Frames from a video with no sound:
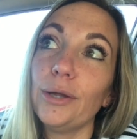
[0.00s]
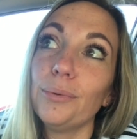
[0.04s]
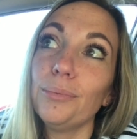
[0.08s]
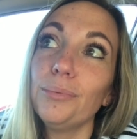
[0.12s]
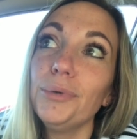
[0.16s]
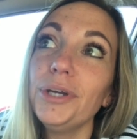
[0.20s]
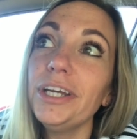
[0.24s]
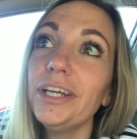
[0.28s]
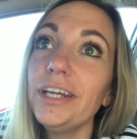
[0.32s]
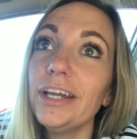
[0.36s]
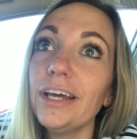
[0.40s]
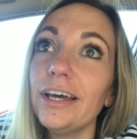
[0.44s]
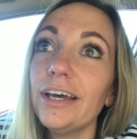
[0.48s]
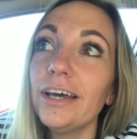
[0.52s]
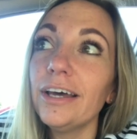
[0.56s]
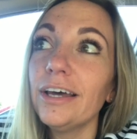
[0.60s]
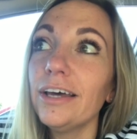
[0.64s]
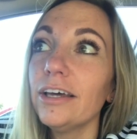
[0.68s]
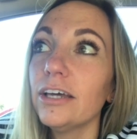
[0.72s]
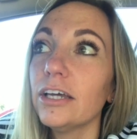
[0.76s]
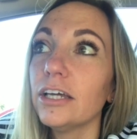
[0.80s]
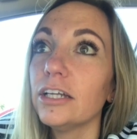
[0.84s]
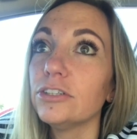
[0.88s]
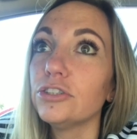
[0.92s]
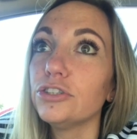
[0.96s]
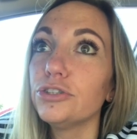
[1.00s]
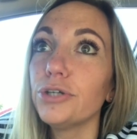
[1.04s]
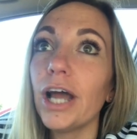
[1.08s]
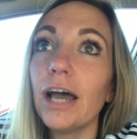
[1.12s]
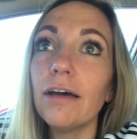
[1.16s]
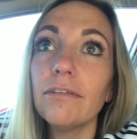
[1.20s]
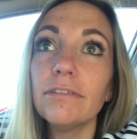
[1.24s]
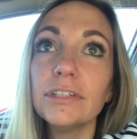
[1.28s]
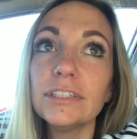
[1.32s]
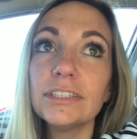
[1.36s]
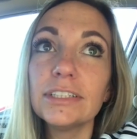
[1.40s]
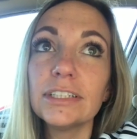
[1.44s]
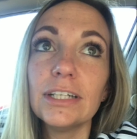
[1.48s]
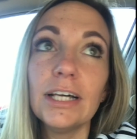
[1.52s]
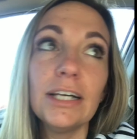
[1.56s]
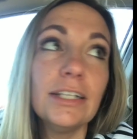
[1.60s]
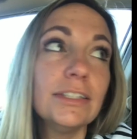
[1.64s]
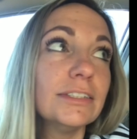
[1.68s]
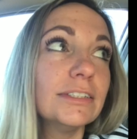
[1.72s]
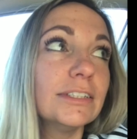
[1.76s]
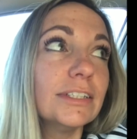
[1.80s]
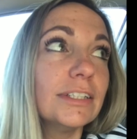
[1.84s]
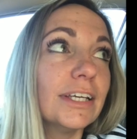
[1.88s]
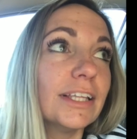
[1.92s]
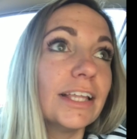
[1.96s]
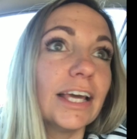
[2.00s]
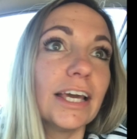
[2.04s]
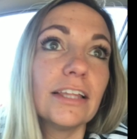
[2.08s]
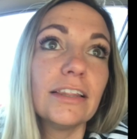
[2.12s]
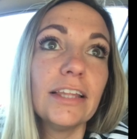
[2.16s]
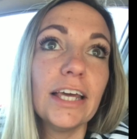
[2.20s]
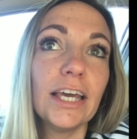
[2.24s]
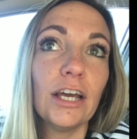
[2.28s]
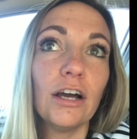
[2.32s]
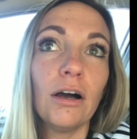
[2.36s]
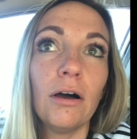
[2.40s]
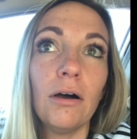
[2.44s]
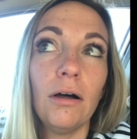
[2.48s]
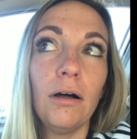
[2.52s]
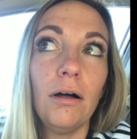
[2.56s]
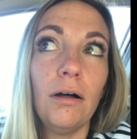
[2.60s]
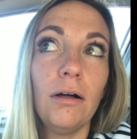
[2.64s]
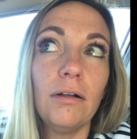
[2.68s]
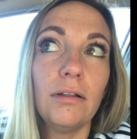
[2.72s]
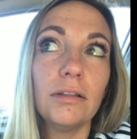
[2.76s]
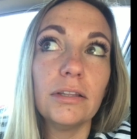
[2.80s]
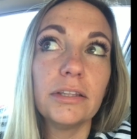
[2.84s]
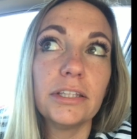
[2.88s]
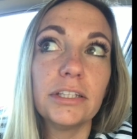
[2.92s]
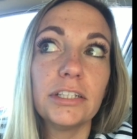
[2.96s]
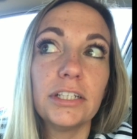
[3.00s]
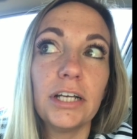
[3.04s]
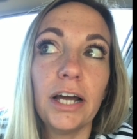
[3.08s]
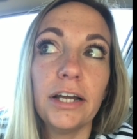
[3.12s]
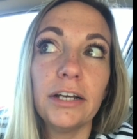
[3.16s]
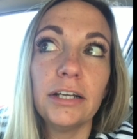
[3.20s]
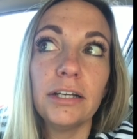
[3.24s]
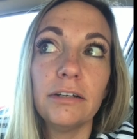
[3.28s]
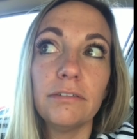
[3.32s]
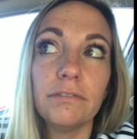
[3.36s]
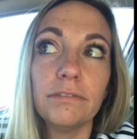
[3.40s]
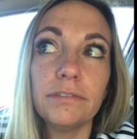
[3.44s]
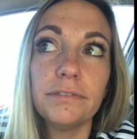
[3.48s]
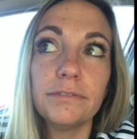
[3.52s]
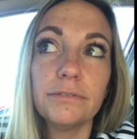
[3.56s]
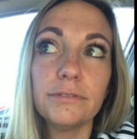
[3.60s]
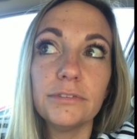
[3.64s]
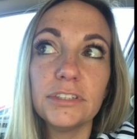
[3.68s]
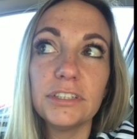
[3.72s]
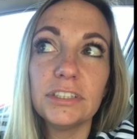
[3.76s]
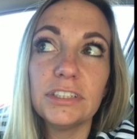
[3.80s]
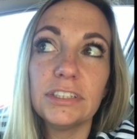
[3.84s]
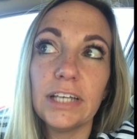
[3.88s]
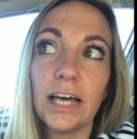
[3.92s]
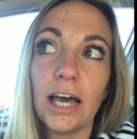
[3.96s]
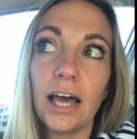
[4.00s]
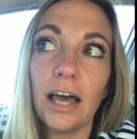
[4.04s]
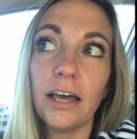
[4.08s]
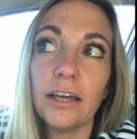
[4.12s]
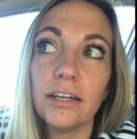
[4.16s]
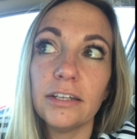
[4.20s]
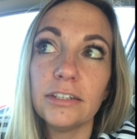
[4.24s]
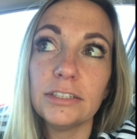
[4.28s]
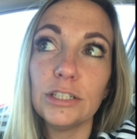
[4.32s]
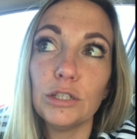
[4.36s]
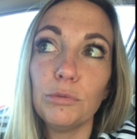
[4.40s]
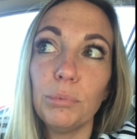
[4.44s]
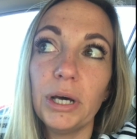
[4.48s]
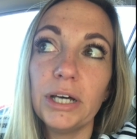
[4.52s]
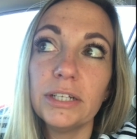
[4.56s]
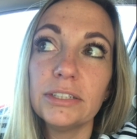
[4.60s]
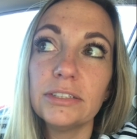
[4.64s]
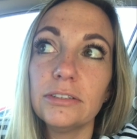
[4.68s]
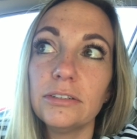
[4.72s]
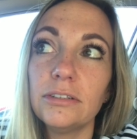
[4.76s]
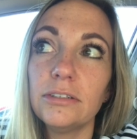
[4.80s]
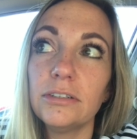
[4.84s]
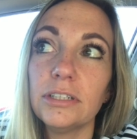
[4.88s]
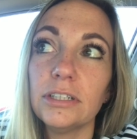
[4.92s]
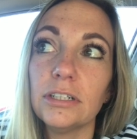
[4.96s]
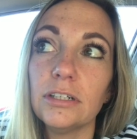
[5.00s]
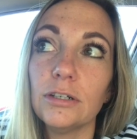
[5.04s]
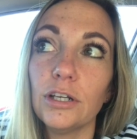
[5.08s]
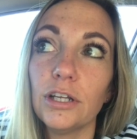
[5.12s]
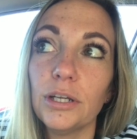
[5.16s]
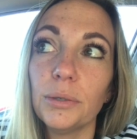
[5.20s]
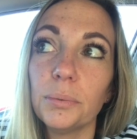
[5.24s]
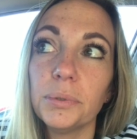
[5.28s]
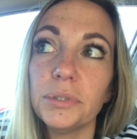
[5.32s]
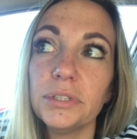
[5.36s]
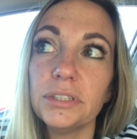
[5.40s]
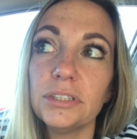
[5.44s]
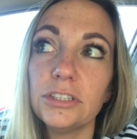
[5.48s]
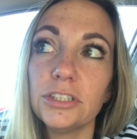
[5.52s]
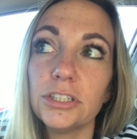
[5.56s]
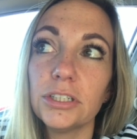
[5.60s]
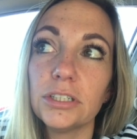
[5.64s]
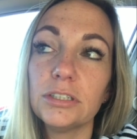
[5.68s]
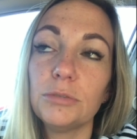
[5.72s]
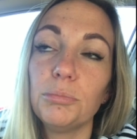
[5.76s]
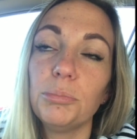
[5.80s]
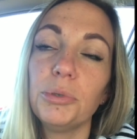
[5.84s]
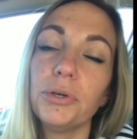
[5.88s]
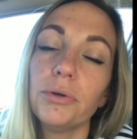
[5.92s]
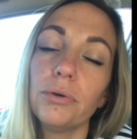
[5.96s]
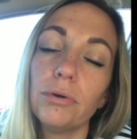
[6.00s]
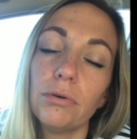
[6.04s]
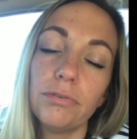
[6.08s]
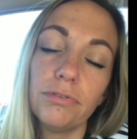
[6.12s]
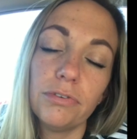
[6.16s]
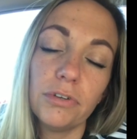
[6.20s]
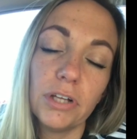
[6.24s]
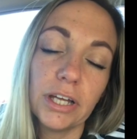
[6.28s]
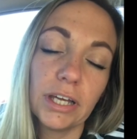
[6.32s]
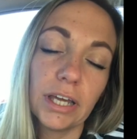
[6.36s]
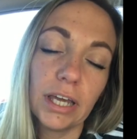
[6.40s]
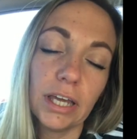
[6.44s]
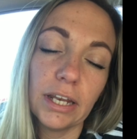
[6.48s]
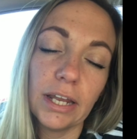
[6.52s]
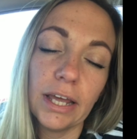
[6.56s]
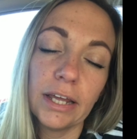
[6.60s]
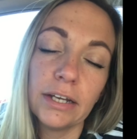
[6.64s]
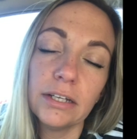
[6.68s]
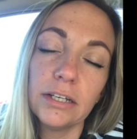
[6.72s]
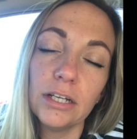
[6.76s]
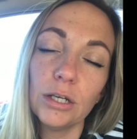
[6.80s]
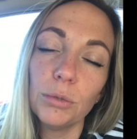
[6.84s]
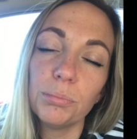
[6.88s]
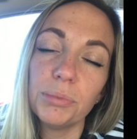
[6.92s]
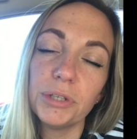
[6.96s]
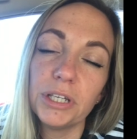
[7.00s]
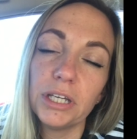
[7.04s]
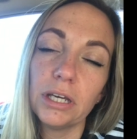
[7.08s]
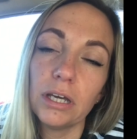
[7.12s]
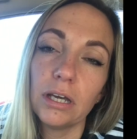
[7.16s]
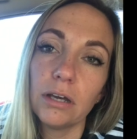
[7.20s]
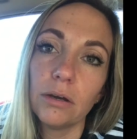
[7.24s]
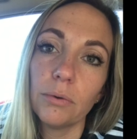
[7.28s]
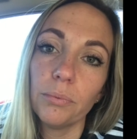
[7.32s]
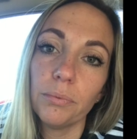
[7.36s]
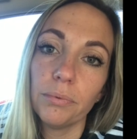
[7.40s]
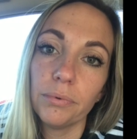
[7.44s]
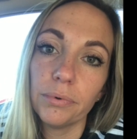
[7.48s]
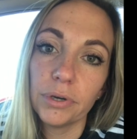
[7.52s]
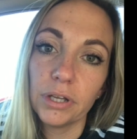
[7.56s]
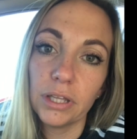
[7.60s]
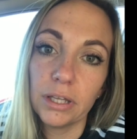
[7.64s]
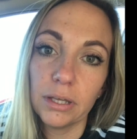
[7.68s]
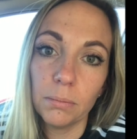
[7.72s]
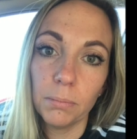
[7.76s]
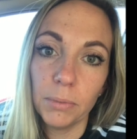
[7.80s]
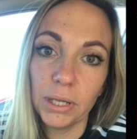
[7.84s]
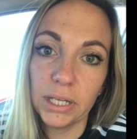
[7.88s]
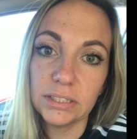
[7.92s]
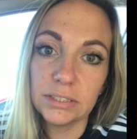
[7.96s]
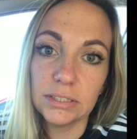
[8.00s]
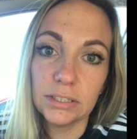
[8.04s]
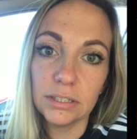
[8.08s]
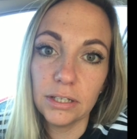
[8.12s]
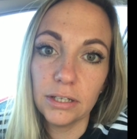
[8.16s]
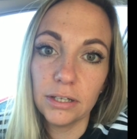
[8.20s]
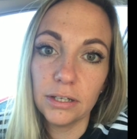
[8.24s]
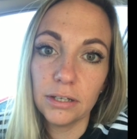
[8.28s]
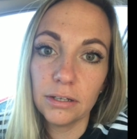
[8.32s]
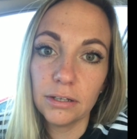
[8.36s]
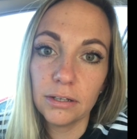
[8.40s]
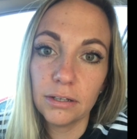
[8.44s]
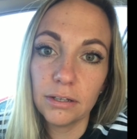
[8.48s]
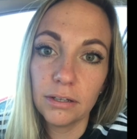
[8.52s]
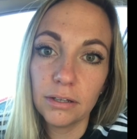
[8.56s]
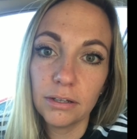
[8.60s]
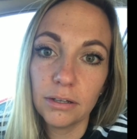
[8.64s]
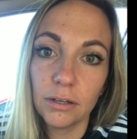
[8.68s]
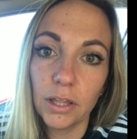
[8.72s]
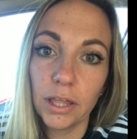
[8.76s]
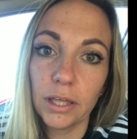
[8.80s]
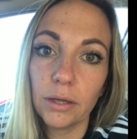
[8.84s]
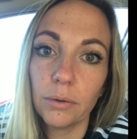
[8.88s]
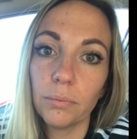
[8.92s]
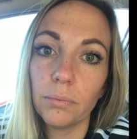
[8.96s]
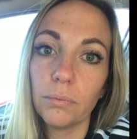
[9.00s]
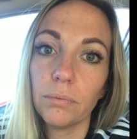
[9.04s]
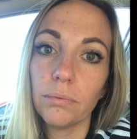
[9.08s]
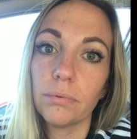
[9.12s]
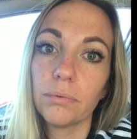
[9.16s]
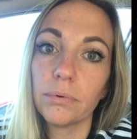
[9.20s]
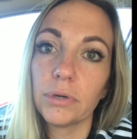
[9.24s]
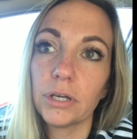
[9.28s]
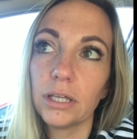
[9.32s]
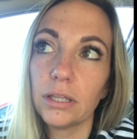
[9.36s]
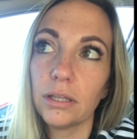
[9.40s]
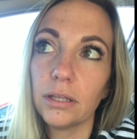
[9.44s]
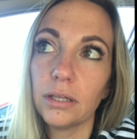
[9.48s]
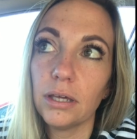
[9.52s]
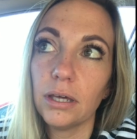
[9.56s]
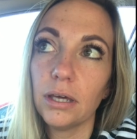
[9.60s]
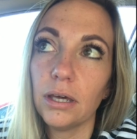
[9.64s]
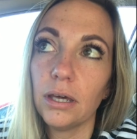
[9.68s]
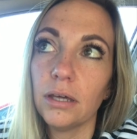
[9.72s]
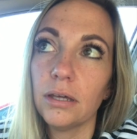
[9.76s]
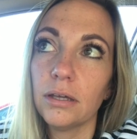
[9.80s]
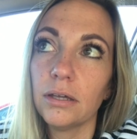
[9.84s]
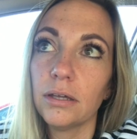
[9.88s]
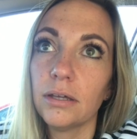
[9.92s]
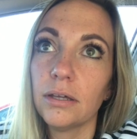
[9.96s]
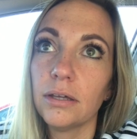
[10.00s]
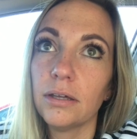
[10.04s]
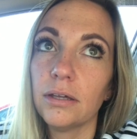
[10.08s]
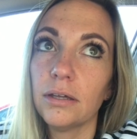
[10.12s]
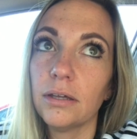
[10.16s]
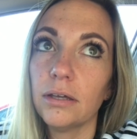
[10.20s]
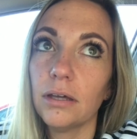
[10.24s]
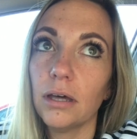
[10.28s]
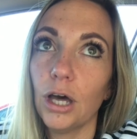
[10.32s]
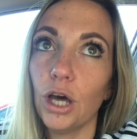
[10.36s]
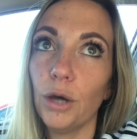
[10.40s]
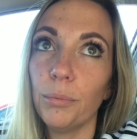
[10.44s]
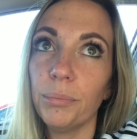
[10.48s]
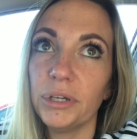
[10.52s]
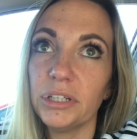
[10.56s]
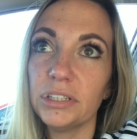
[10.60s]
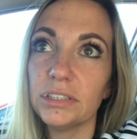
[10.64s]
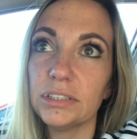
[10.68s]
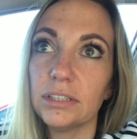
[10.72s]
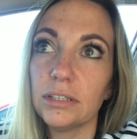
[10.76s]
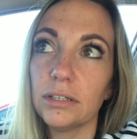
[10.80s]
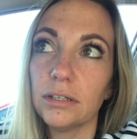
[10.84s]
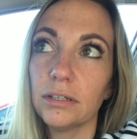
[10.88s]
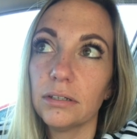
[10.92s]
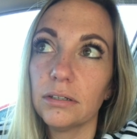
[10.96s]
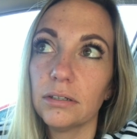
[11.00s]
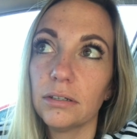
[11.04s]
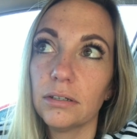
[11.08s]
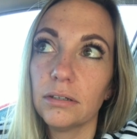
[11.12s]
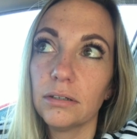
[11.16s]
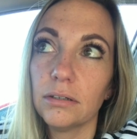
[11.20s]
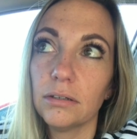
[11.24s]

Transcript: Rita and Travis and Leslie. Like, they all kind of sat and did puzzle, and it was just beautiful. Like, it ended up being really amazing, like really amazing.